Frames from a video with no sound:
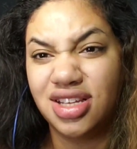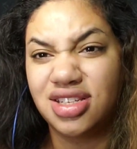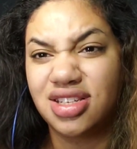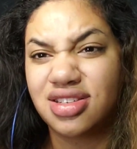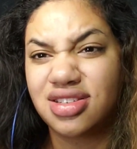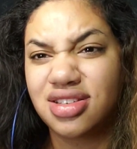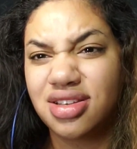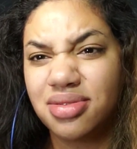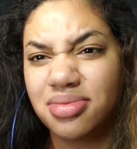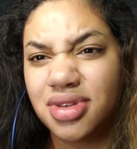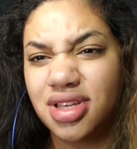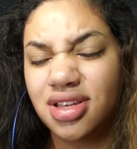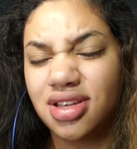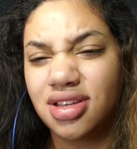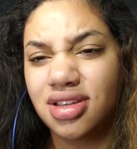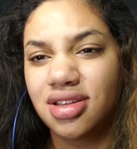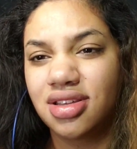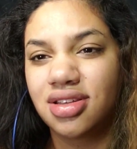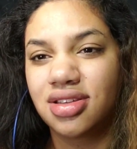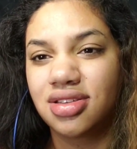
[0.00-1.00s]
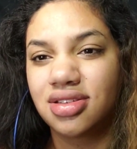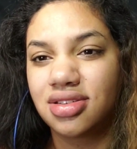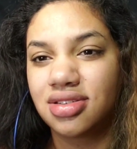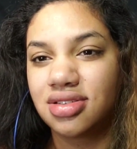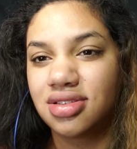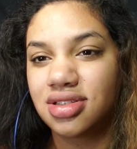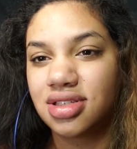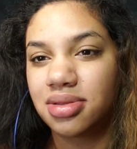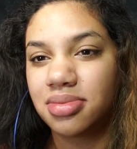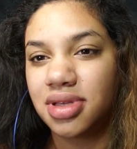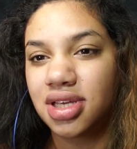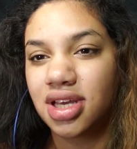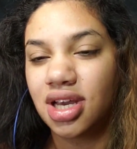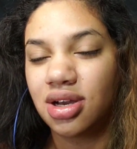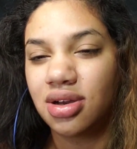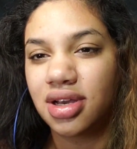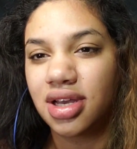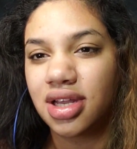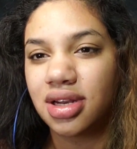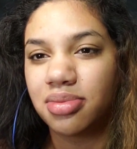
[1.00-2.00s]
Just let me
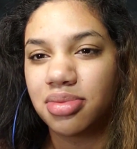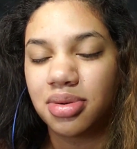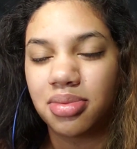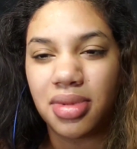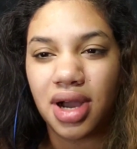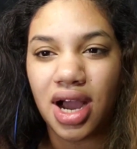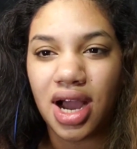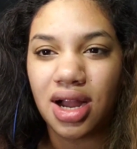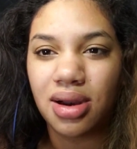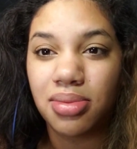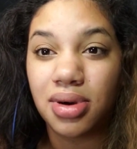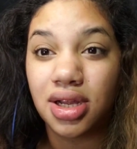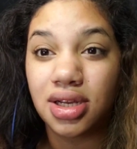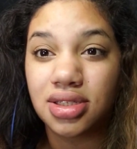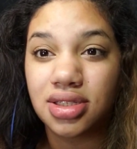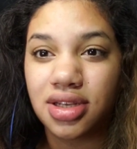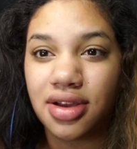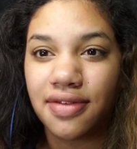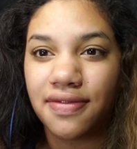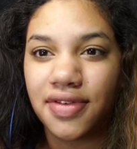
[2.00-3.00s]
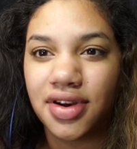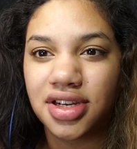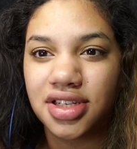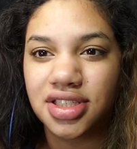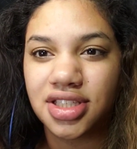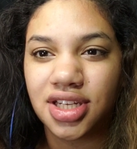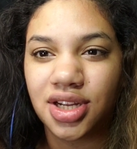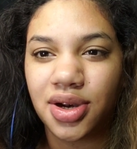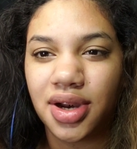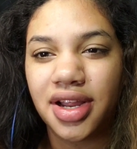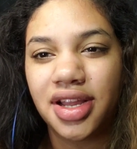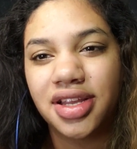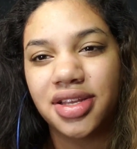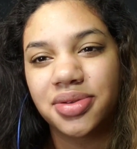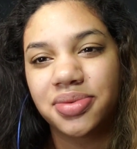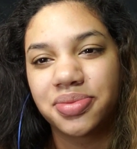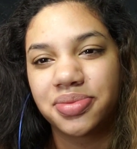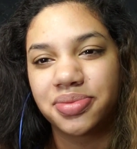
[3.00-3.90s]
go ahead and put my eyebrows on first, alright?